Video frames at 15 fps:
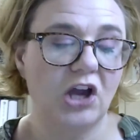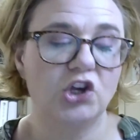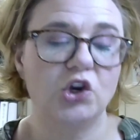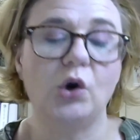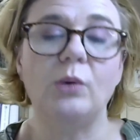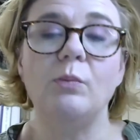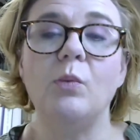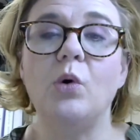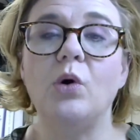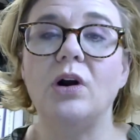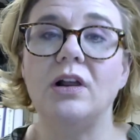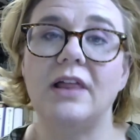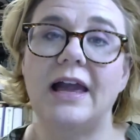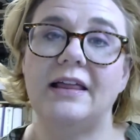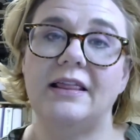you're
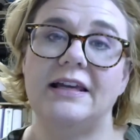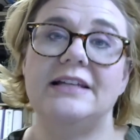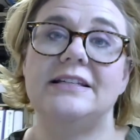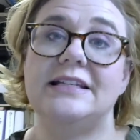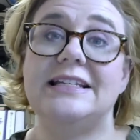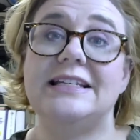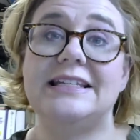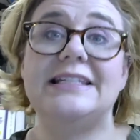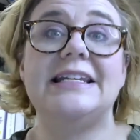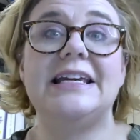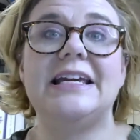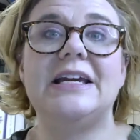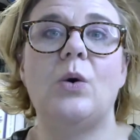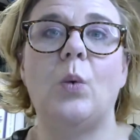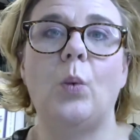more likely to
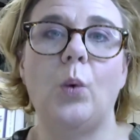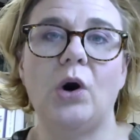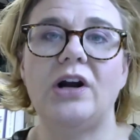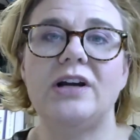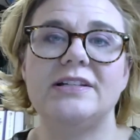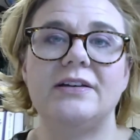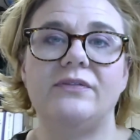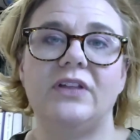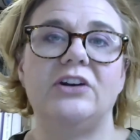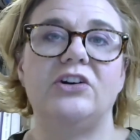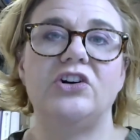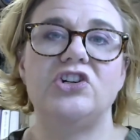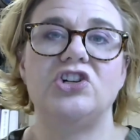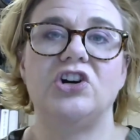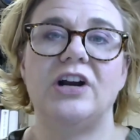see works of
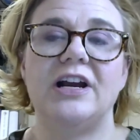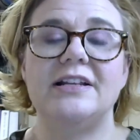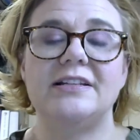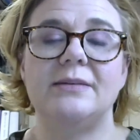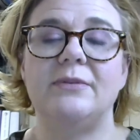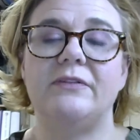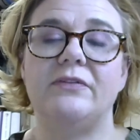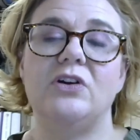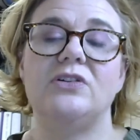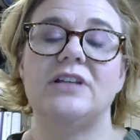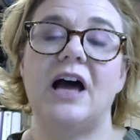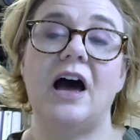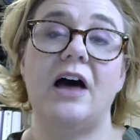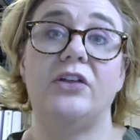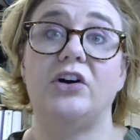literature in some of those
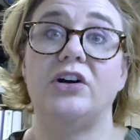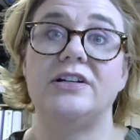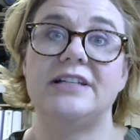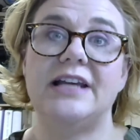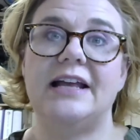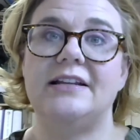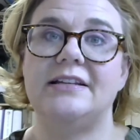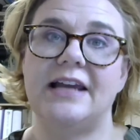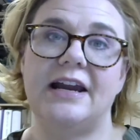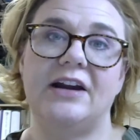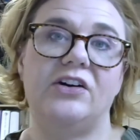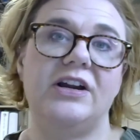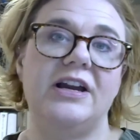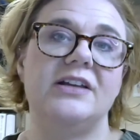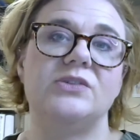other TENS
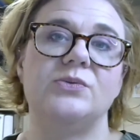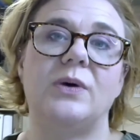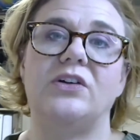areas,